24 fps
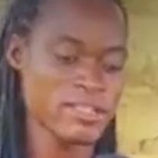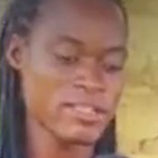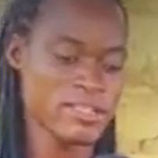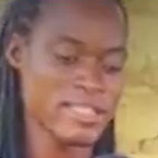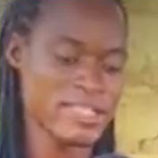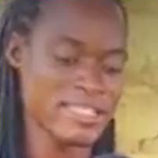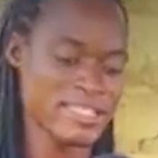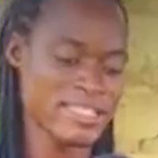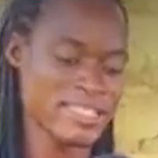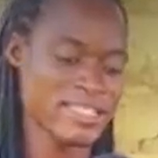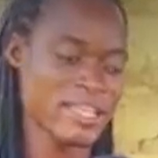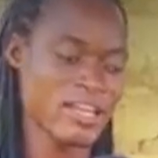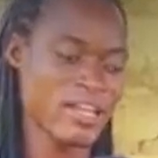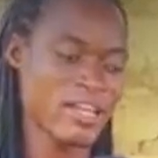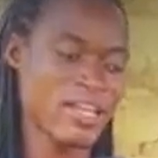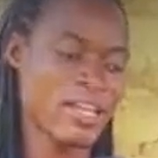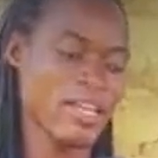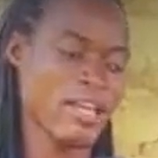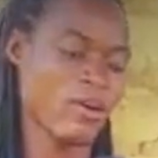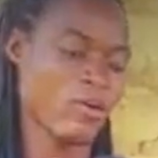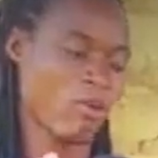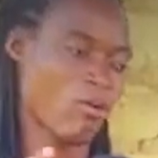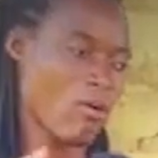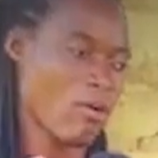Ye see,
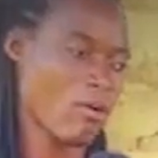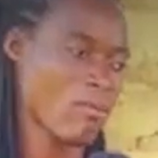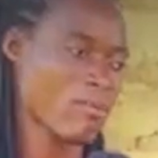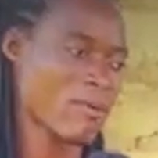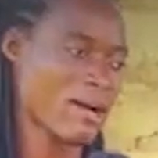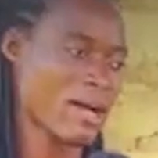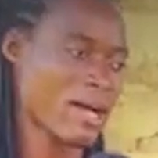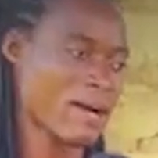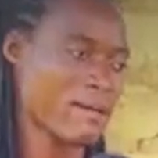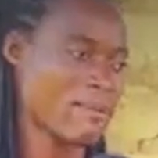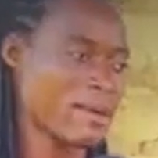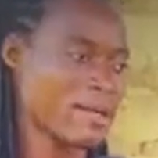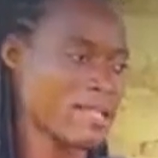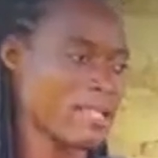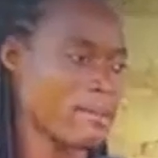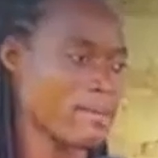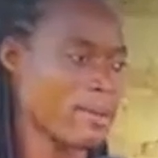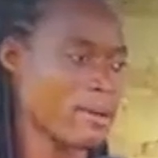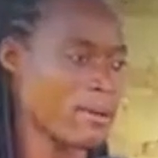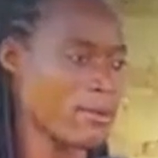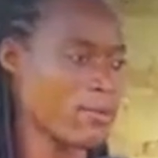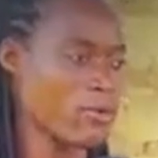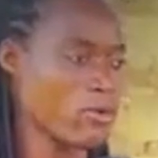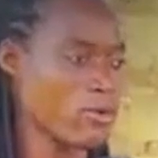a com a
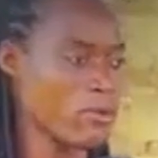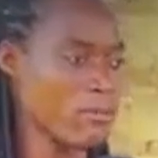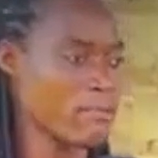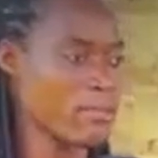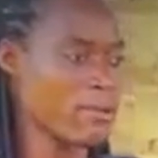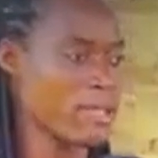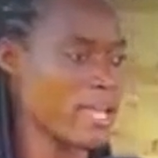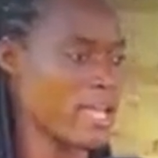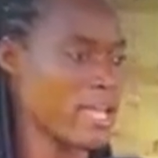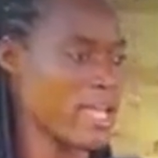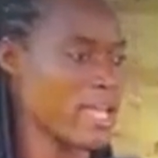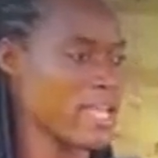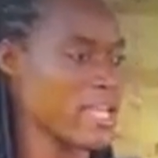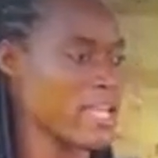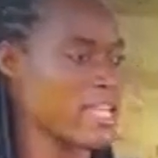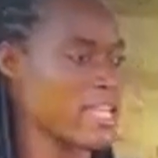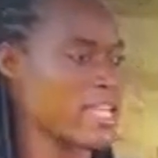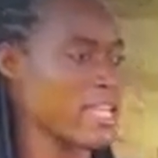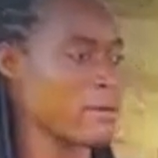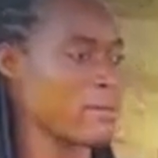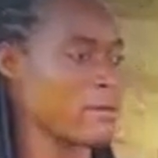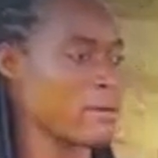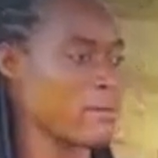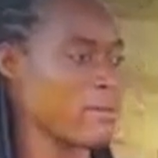manipa, don't be a
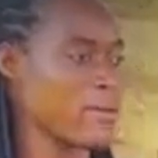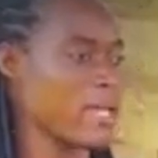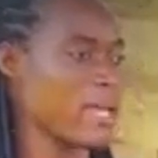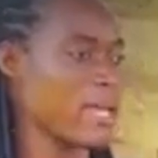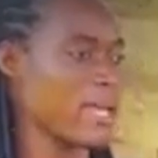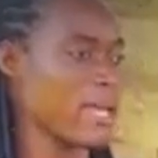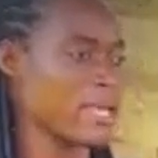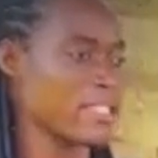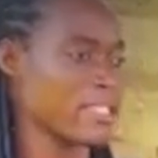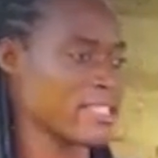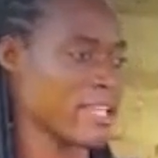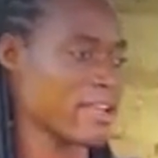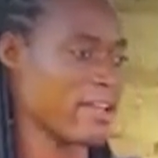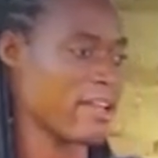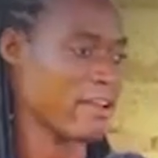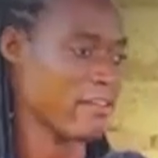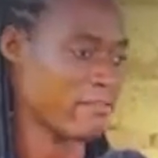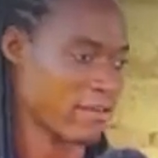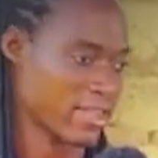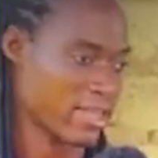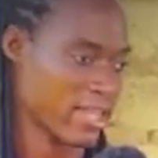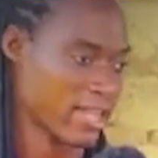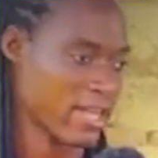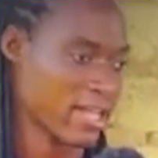yen yema beer and say a
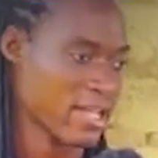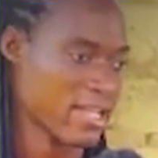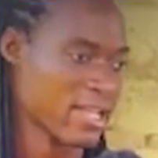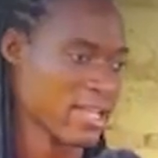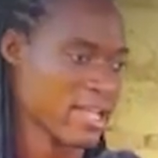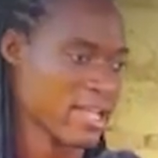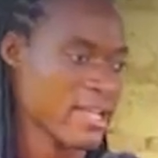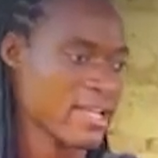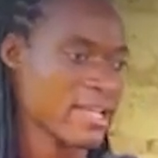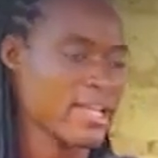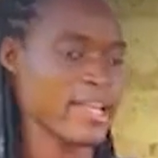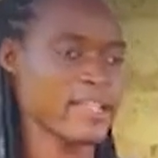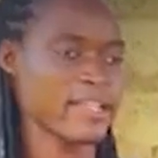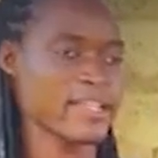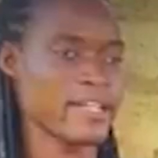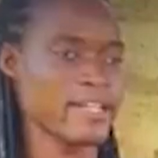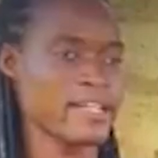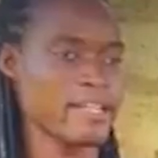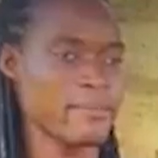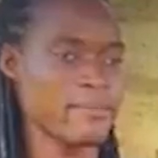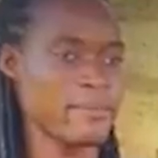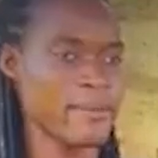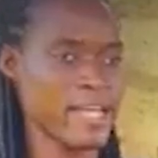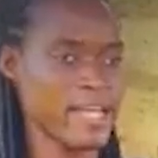fata. And
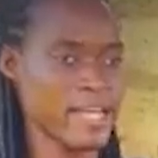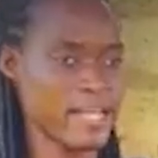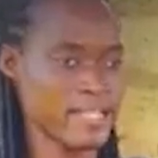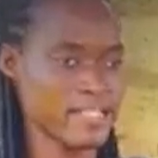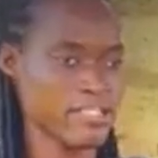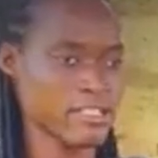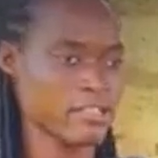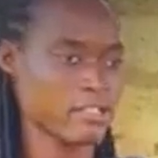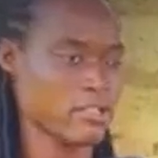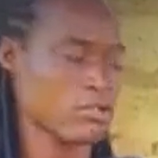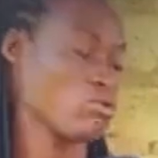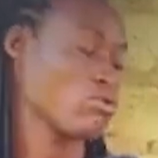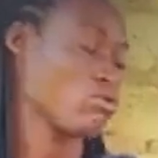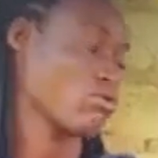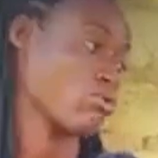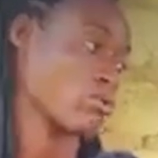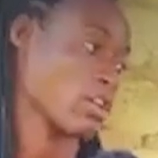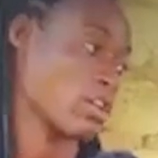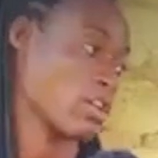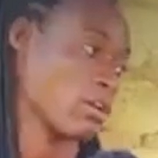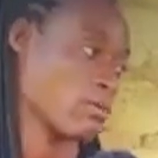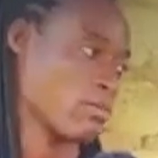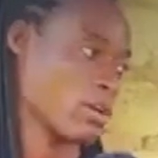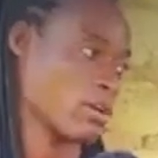then the beer cat is a utu
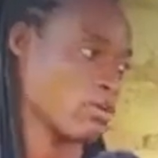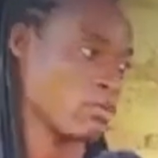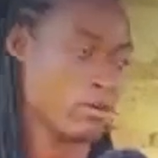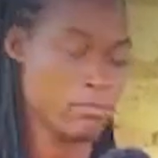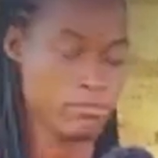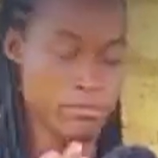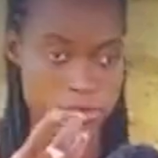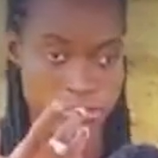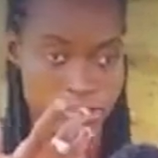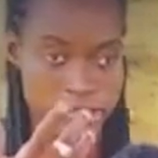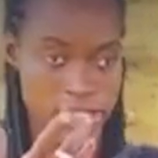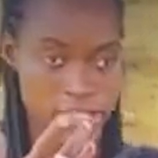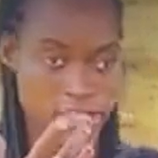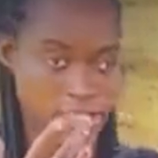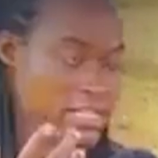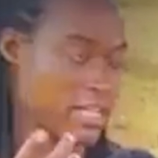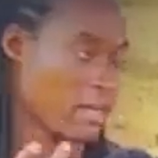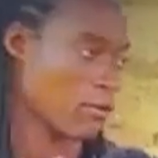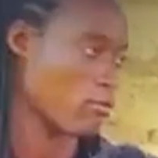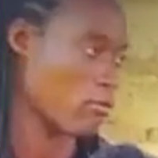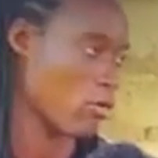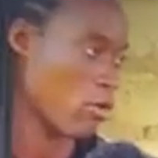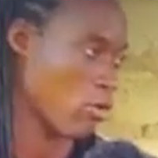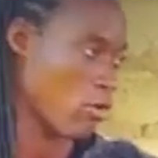animal will be when it is
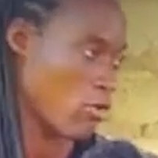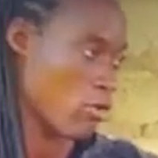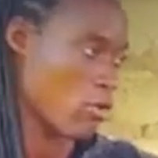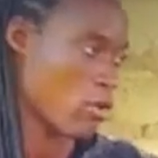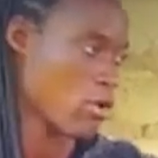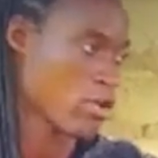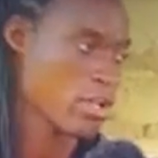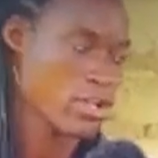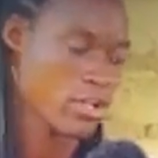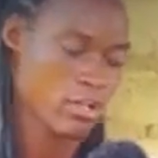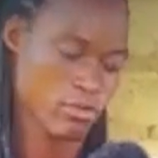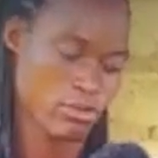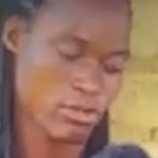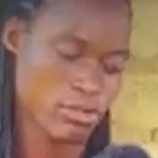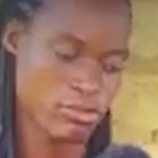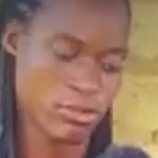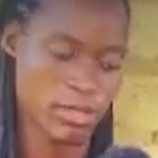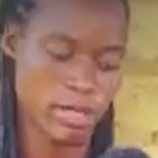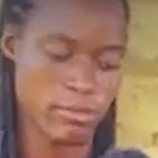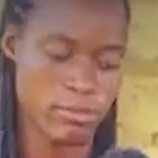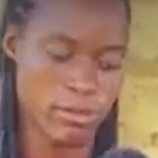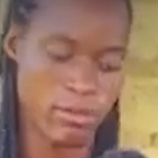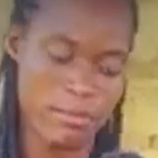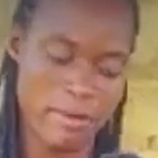a bow, go to
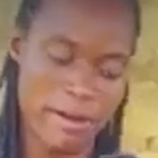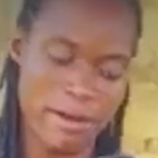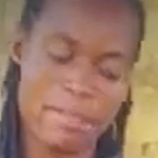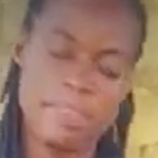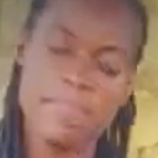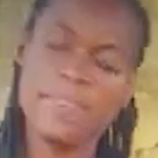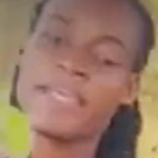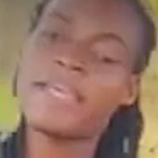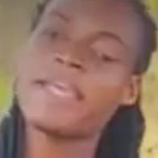animopa.